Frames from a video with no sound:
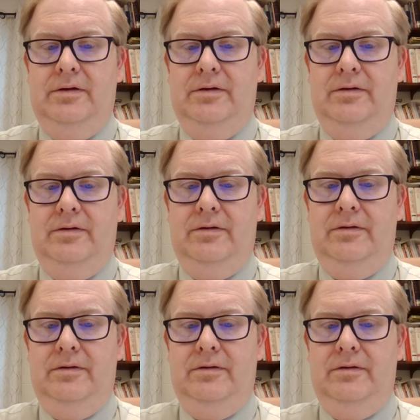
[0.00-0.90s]

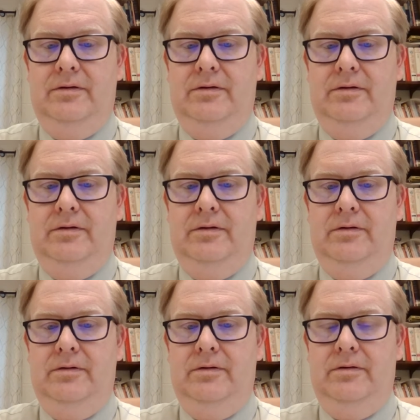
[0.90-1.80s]

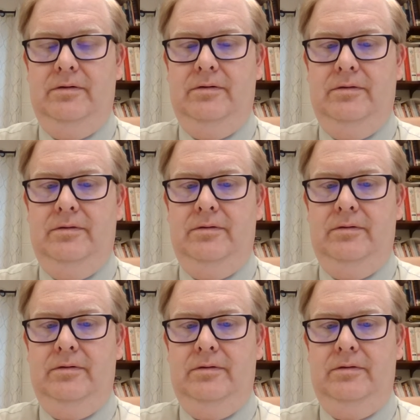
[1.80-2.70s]
(no one is talking)